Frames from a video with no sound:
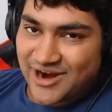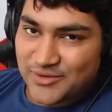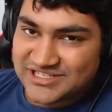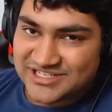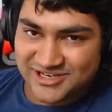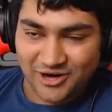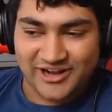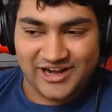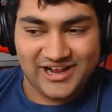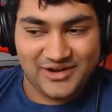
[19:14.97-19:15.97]
how we
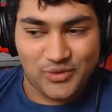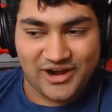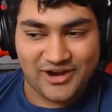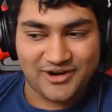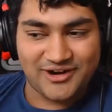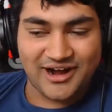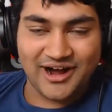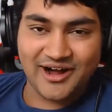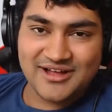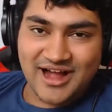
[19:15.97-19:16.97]
started it, where
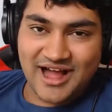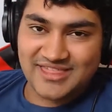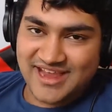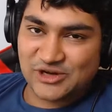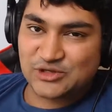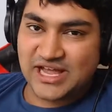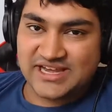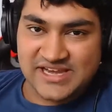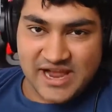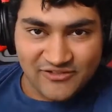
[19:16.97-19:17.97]
I think it was
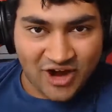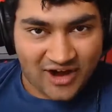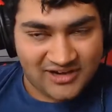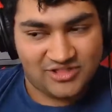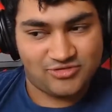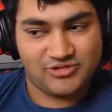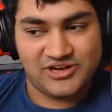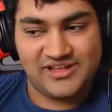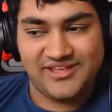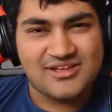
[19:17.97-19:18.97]
at DevCon
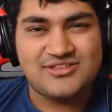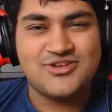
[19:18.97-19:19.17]
3.